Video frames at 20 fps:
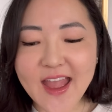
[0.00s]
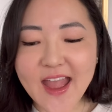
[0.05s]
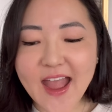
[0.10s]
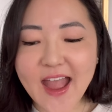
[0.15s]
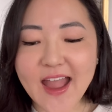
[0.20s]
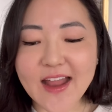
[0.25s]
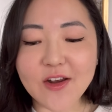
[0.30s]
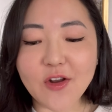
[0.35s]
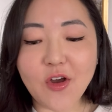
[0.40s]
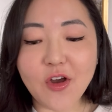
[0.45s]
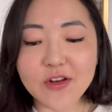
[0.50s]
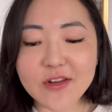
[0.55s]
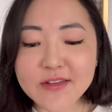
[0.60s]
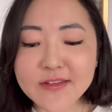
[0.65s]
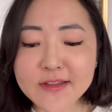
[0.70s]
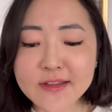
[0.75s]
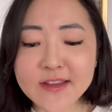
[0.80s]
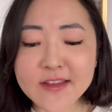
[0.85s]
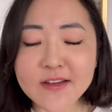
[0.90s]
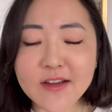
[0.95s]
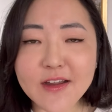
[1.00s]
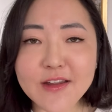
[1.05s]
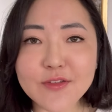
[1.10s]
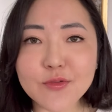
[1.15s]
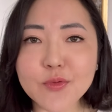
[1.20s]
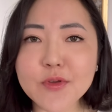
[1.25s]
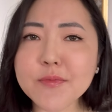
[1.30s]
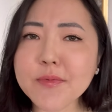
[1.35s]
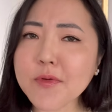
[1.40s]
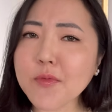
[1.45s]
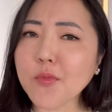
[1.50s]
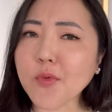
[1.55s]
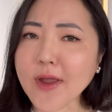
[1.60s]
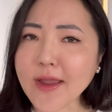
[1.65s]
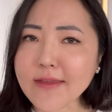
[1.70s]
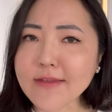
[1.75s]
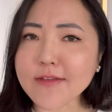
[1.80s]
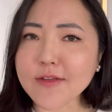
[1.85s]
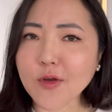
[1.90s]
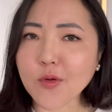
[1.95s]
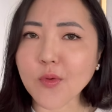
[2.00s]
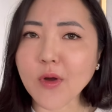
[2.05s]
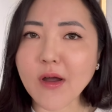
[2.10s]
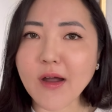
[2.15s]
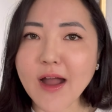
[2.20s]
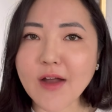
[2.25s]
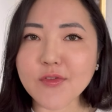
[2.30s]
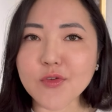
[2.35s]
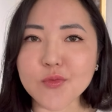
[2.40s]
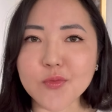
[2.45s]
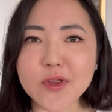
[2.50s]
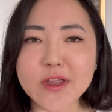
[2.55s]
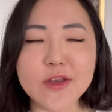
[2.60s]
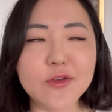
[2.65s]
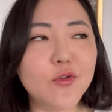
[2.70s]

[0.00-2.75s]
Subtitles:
And honestly, guys, we've been waiting a while, haven't we?